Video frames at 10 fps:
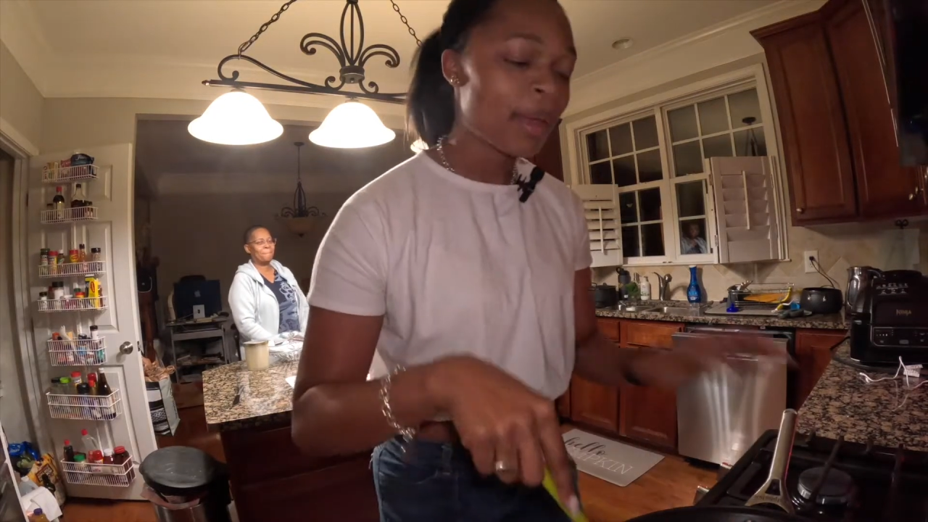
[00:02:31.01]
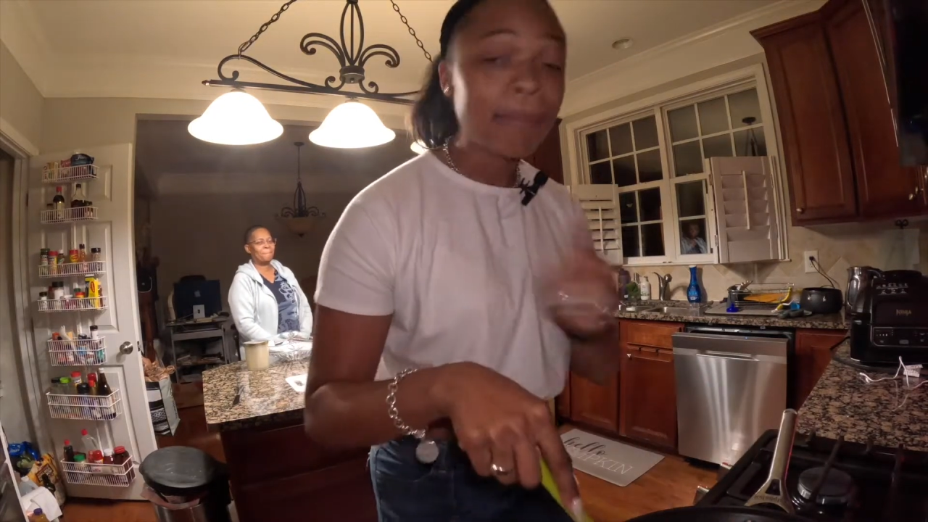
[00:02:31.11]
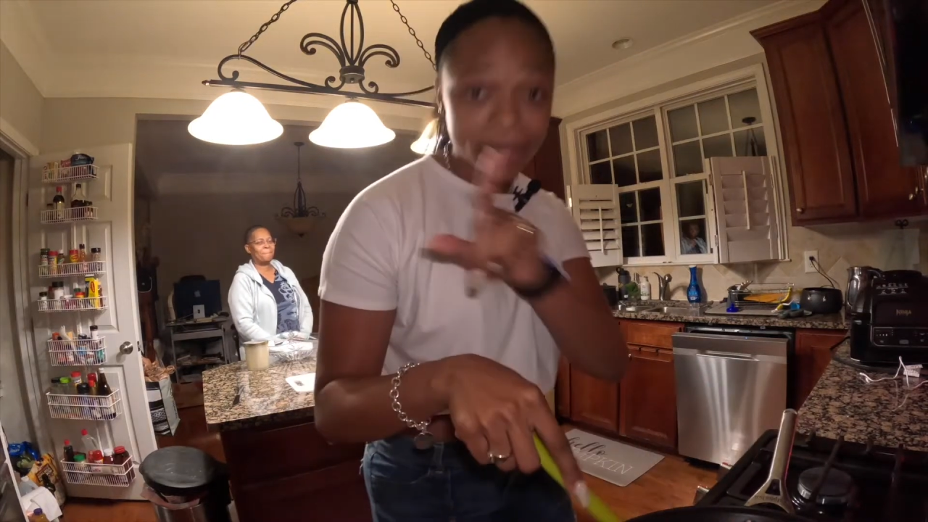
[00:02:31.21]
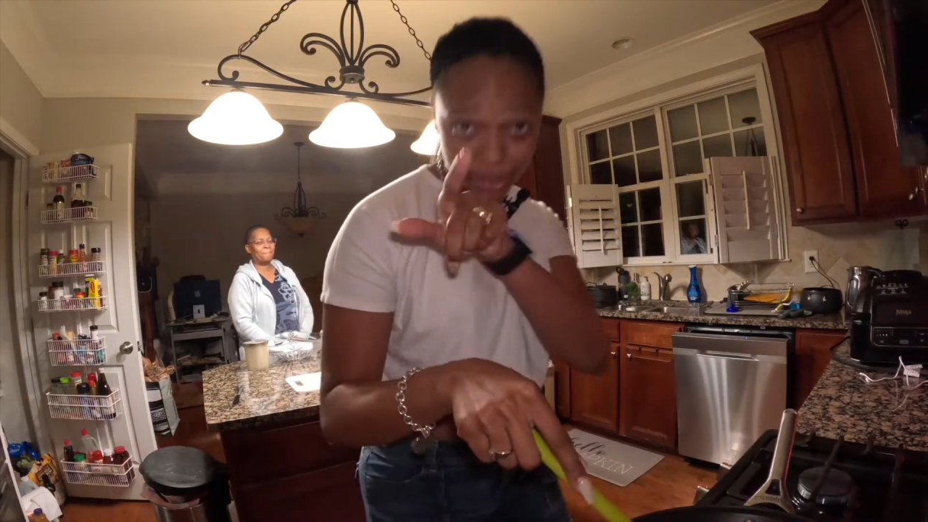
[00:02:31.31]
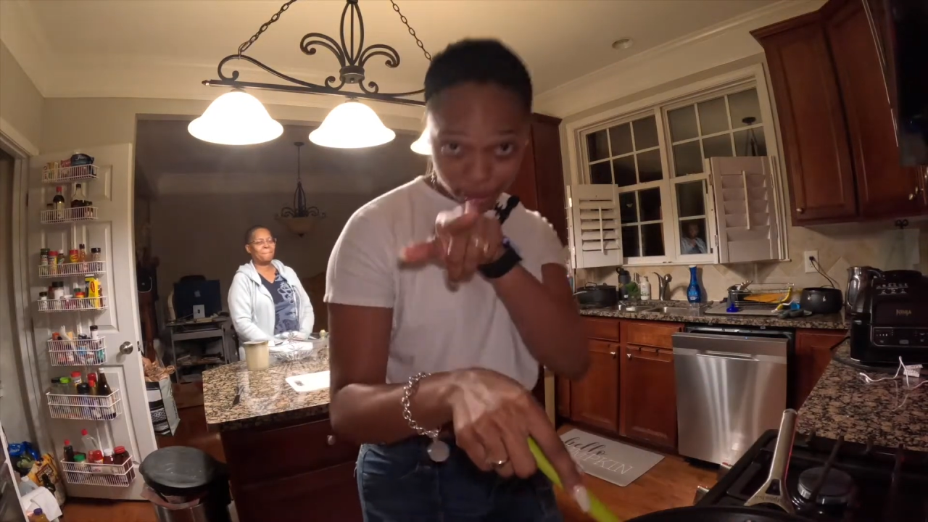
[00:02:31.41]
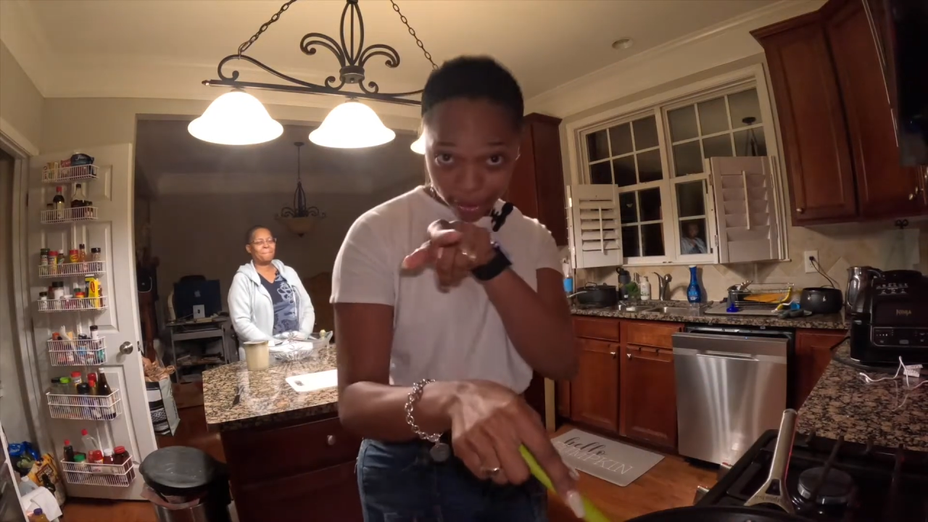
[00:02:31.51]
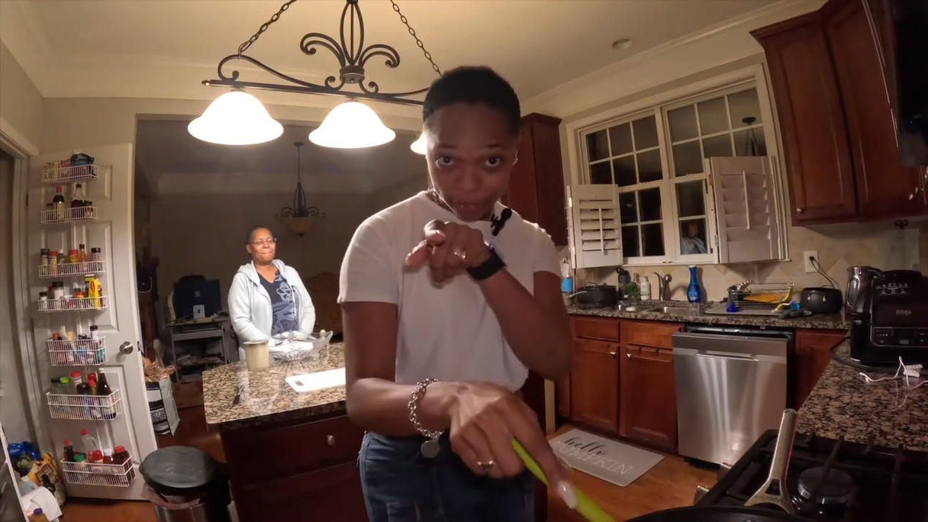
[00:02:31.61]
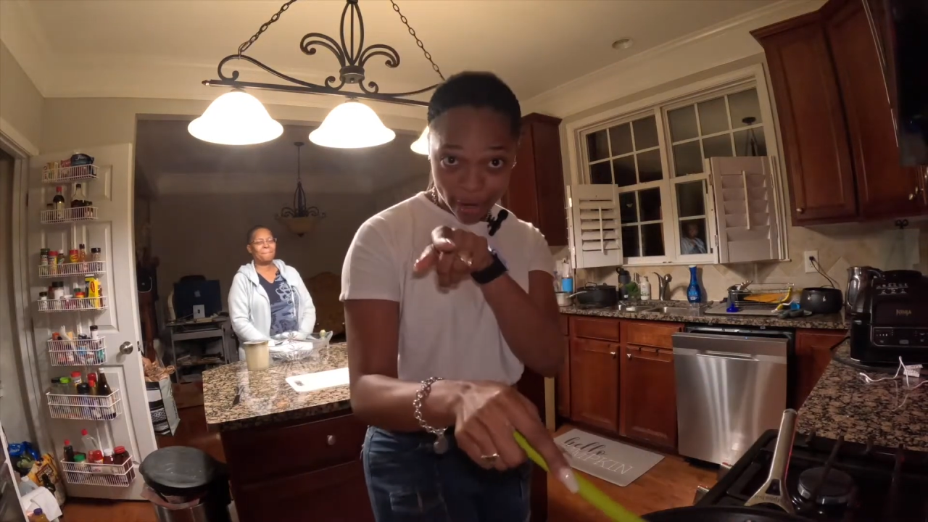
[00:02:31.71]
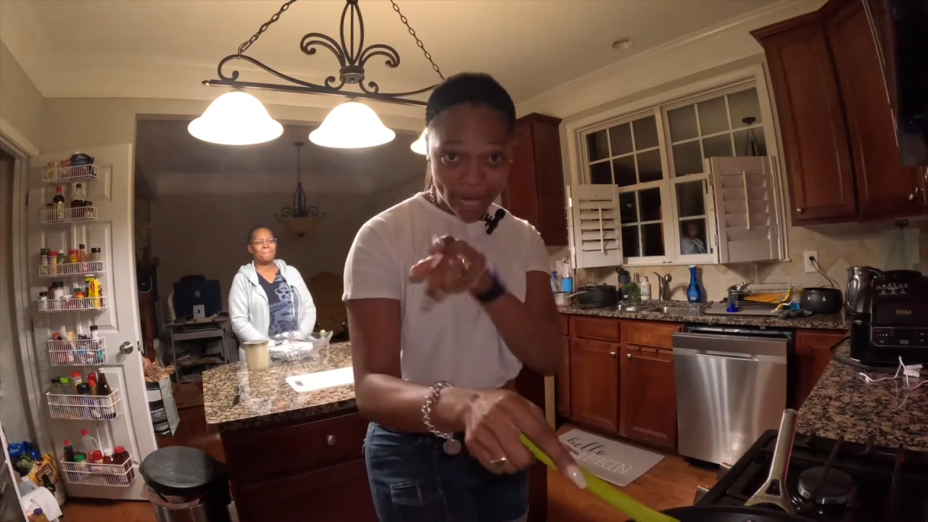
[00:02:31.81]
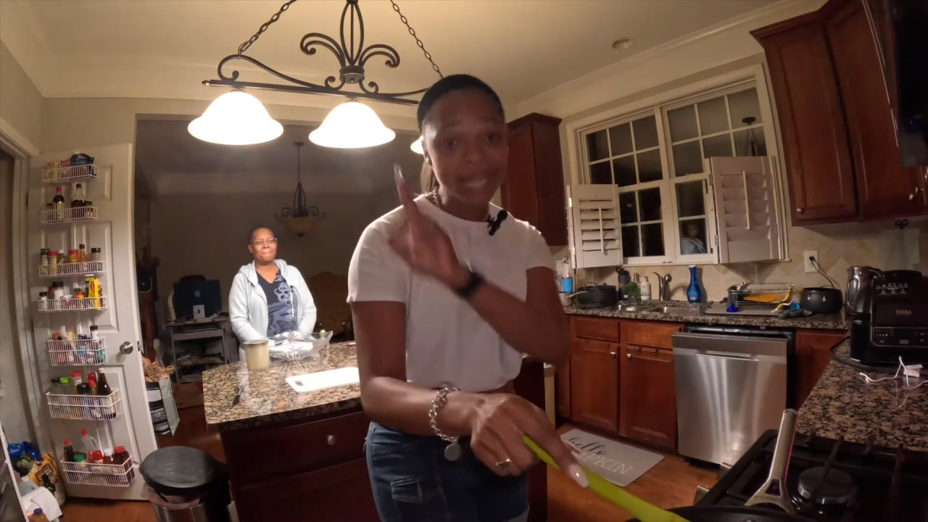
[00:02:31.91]
My stir
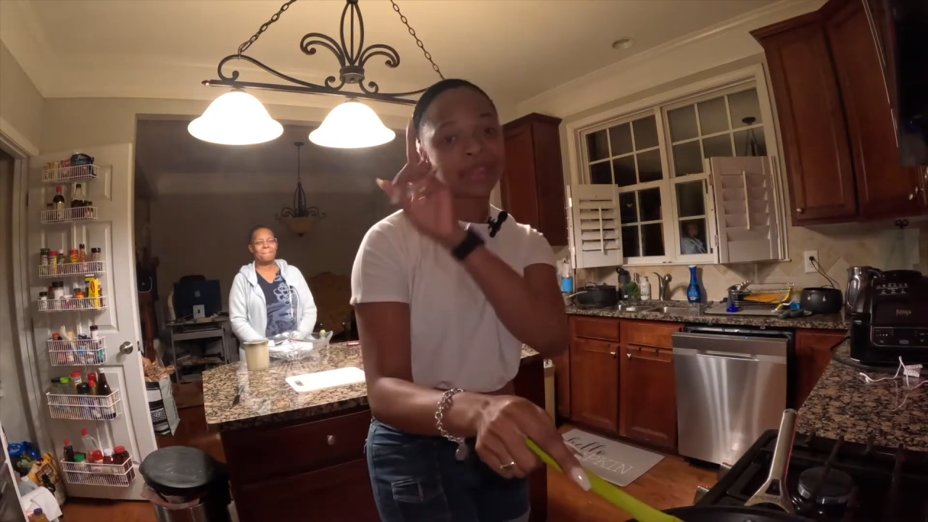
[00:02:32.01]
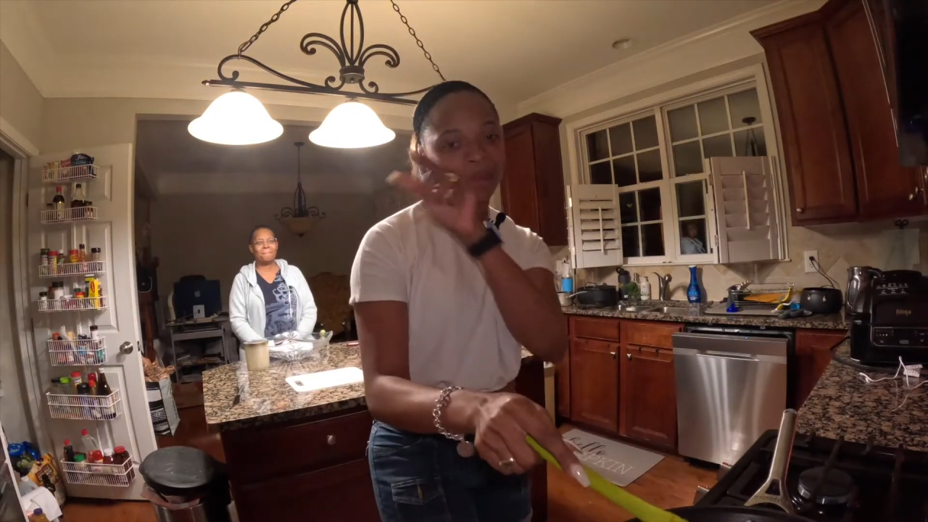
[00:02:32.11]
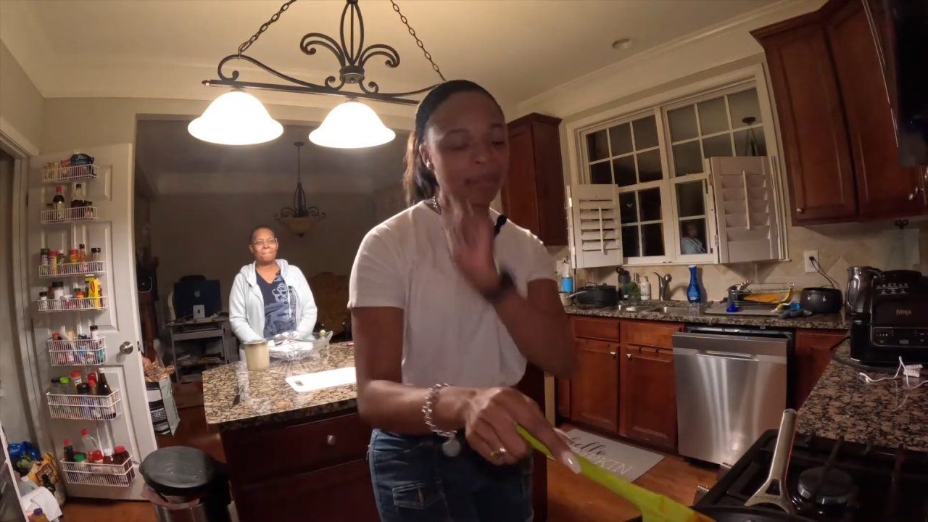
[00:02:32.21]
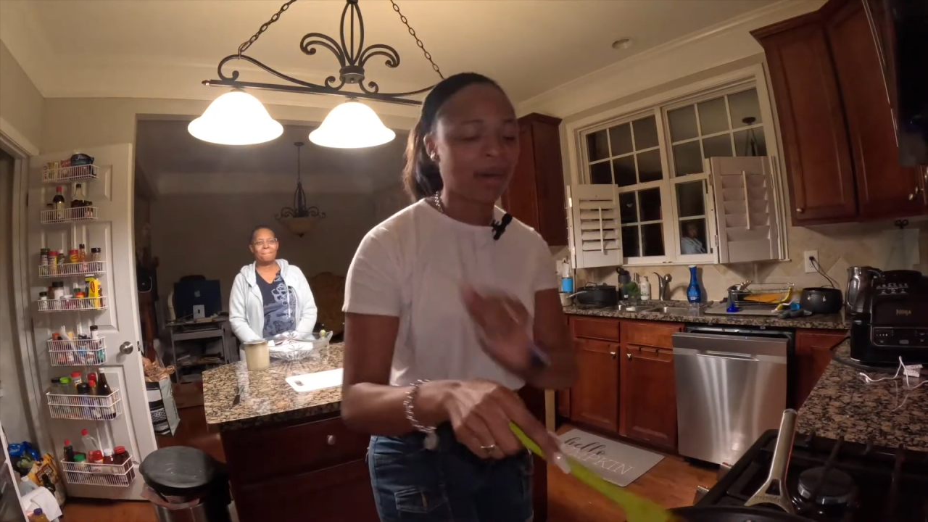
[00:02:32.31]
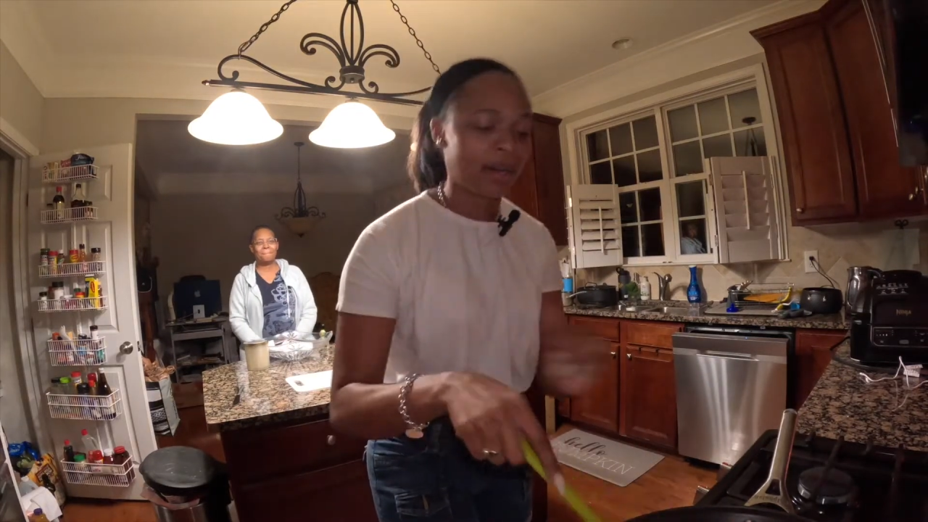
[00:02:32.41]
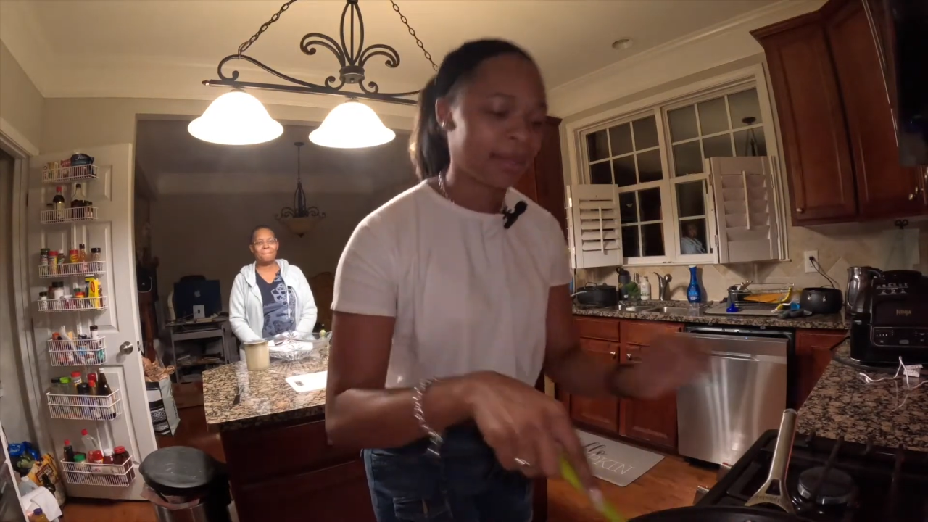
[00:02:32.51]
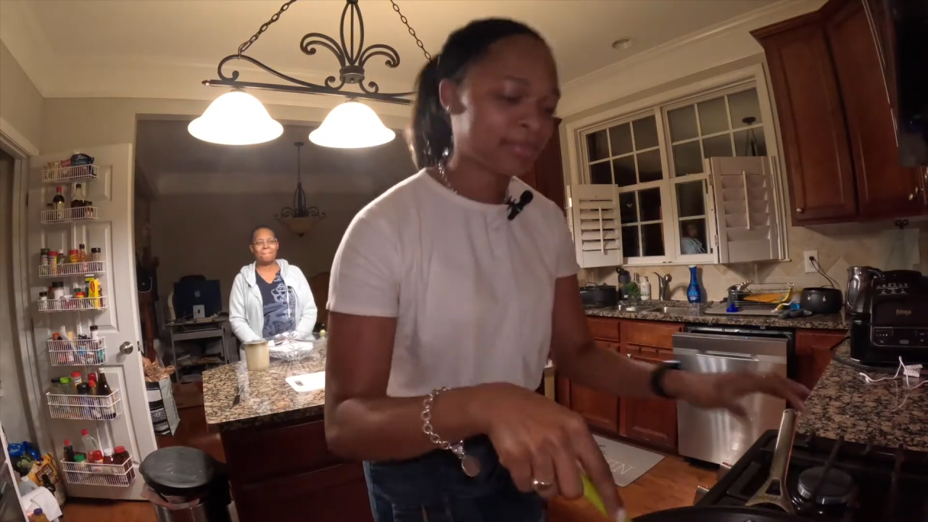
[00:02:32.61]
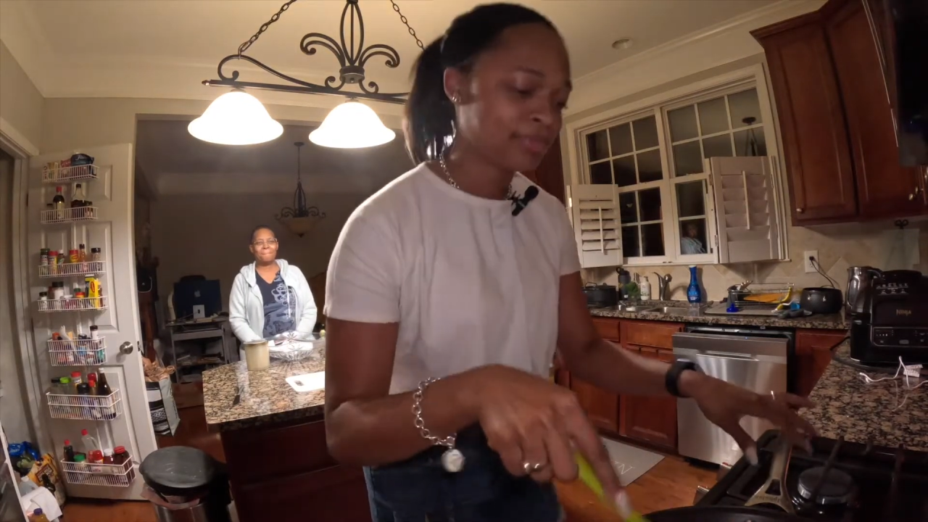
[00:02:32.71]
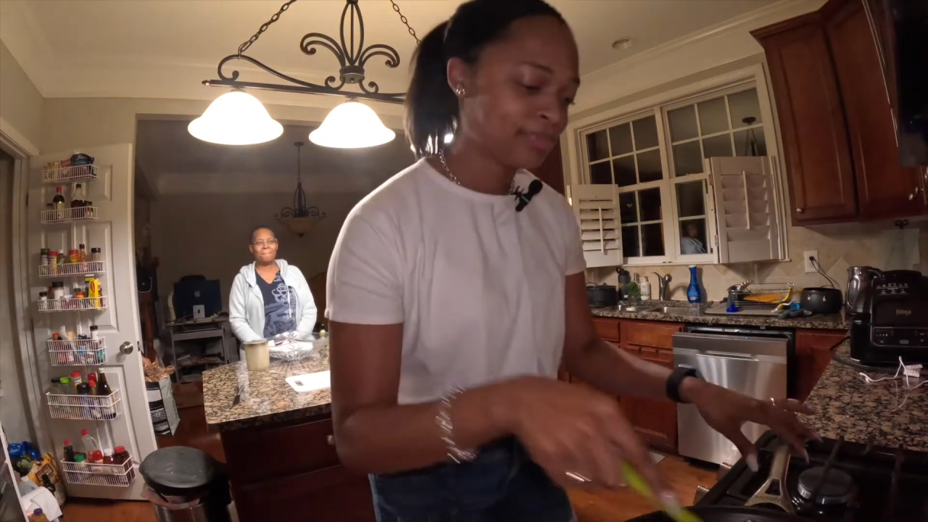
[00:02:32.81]
fry, the bomb.